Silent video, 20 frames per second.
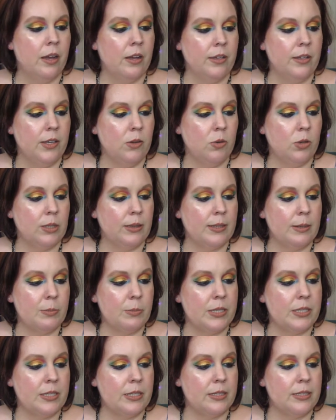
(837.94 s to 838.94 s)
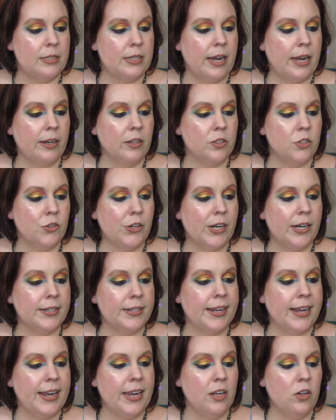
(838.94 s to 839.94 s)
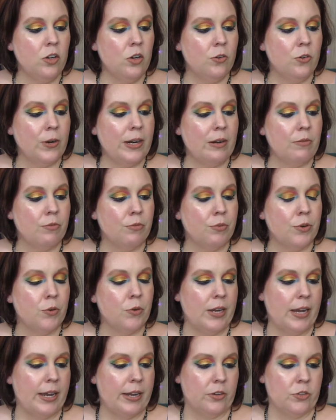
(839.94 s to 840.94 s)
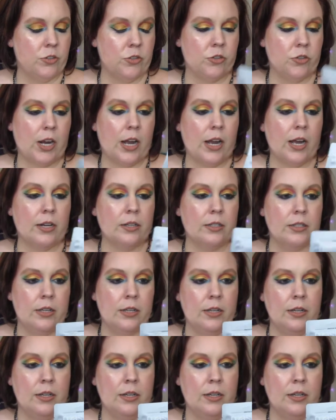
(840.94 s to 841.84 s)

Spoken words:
Eucalyptus extract and grapefruit extract.